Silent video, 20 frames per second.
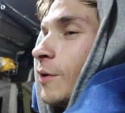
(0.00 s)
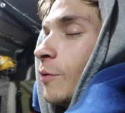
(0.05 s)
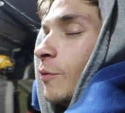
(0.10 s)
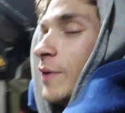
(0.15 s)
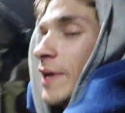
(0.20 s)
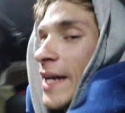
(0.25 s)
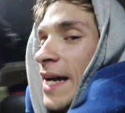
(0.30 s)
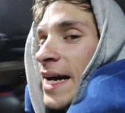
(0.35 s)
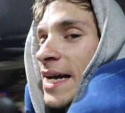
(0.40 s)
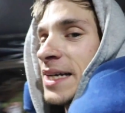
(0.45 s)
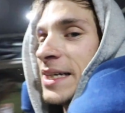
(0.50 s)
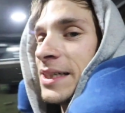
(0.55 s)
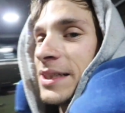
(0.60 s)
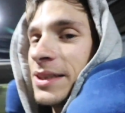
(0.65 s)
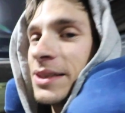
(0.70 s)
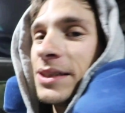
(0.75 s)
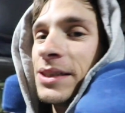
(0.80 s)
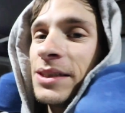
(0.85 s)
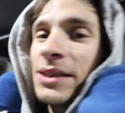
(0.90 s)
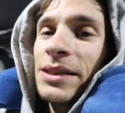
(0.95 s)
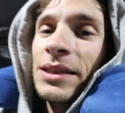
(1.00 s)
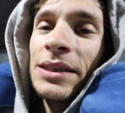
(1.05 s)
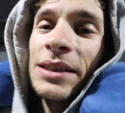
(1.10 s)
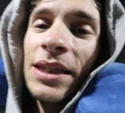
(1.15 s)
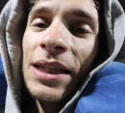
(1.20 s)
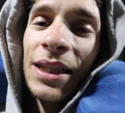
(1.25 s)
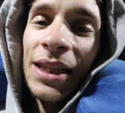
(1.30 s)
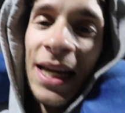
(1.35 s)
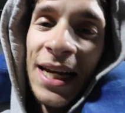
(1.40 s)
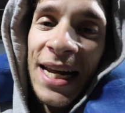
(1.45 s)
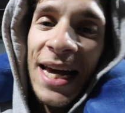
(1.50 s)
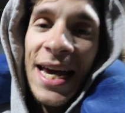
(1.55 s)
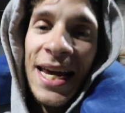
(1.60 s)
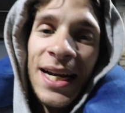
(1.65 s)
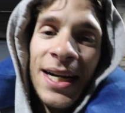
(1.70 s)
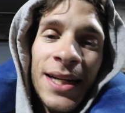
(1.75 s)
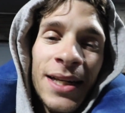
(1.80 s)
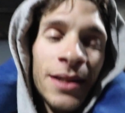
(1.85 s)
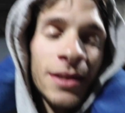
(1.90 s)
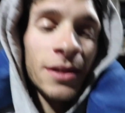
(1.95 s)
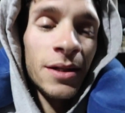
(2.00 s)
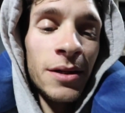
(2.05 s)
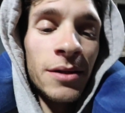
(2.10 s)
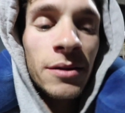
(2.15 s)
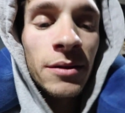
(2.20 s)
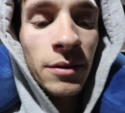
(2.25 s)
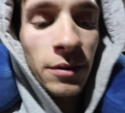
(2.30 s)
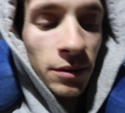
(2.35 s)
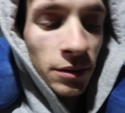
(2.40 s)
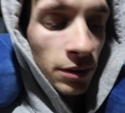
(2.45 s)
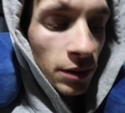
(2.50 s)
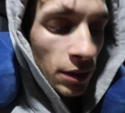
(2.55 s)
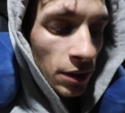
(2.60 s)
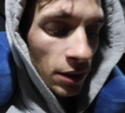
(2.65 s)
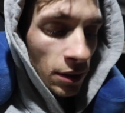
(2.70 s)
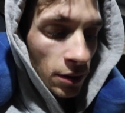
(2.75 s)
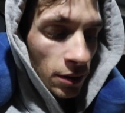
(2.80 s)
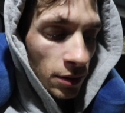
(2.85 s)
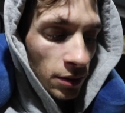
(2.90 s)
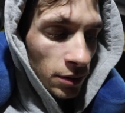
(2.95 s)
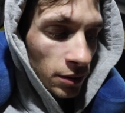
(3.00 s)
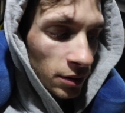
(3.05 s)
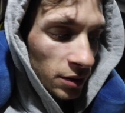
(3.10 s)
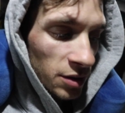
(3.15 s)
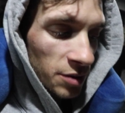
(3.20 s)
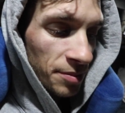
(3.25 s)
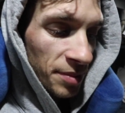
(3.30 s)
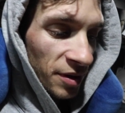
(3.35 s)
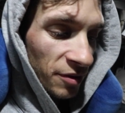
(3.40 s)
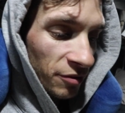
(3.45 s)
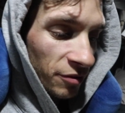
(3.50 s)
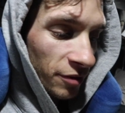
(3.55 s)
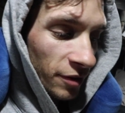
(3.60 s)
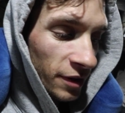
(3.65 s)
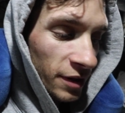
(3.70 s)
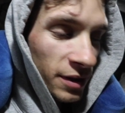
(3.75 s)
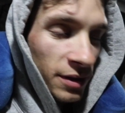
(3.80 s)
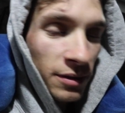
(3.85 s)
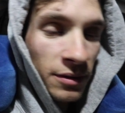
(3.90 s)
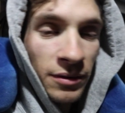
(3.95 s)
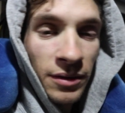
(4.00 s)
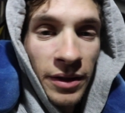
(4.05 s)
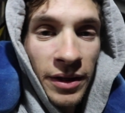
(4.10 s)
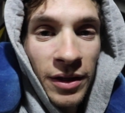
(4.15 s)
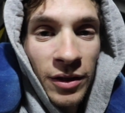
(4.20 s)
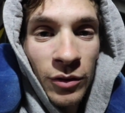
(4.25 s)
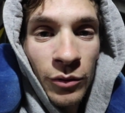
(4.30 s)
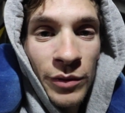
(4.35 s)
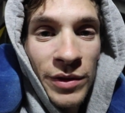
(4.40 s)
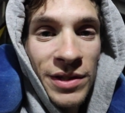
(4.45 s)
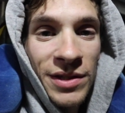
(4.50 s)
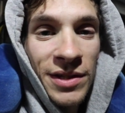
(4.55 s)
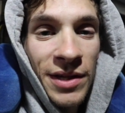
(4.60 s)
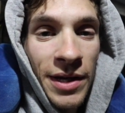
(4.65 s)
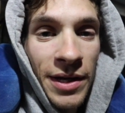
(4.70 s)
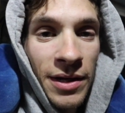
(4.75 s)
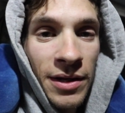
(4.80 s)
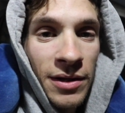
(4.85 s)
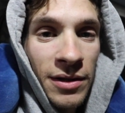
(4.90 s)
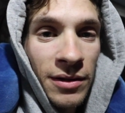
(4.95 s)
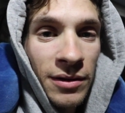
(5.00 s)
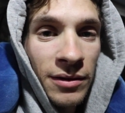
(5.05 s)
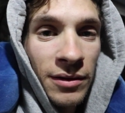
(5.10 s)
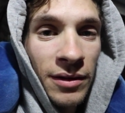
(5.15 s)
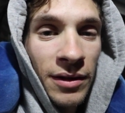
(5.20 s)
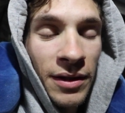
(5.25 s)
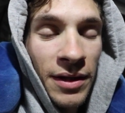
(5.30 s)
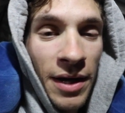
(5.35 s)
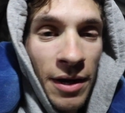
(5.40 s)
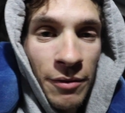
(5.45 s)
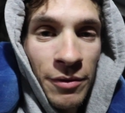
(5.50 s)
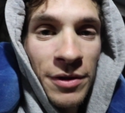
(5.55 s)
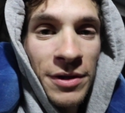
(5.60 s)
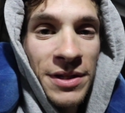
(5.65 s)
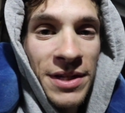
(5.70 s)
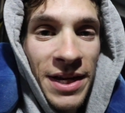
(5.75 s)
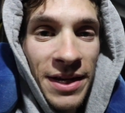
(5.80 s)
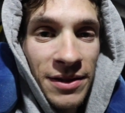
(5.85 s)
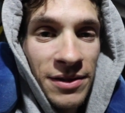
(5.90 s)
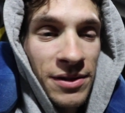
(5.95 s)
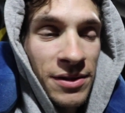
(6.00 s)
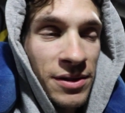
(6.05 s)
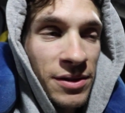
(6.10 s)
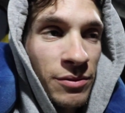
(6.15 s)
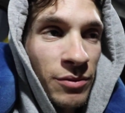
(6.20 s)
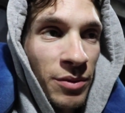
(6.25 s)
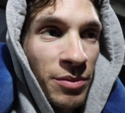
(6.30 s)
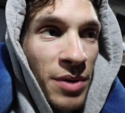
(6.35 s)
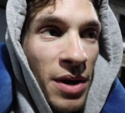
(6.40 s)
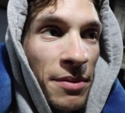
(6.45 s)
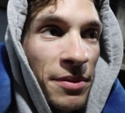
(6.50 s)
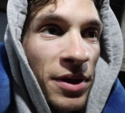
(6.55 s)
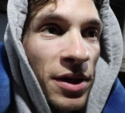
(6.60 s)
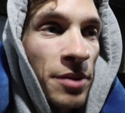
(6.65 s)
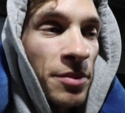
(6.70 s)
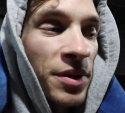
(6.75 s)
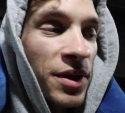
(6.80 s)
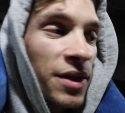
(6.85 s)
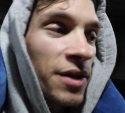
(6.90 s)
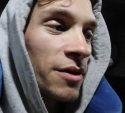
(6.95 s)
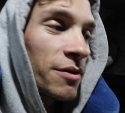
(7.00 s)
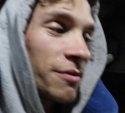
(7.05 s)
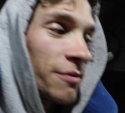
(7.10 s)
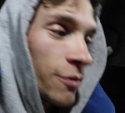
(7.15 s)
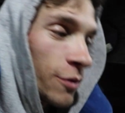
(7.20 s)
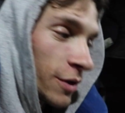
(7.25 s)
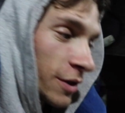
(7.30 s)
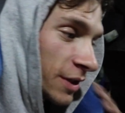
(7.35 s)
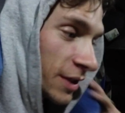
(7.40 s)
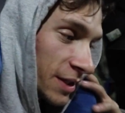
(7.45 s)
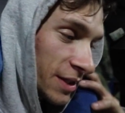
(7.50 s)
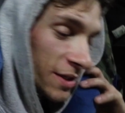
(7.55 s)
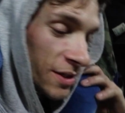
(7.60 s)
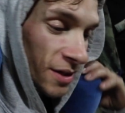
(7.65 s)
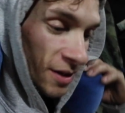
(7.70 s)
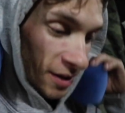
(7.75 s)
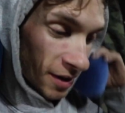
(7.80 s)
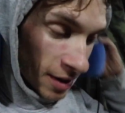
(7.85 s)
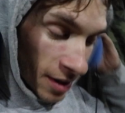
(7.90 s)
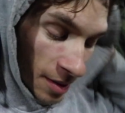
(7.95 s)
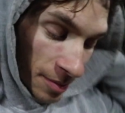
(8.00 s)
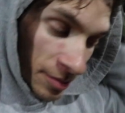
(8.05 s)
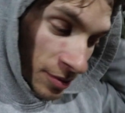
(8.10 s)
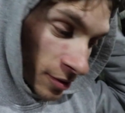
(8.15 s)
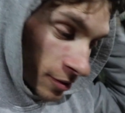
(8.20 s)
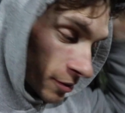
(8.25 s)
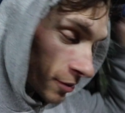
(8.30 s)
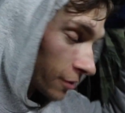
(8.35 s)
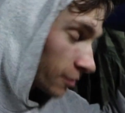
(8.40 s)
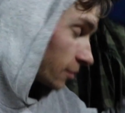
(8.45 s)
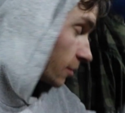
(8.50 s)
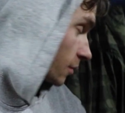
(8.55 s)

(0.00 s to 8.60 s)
We got a lot of editing to do. It's been fun in Louisiana, and now we're in Texas, and we're probably gonna be here for at least a couple,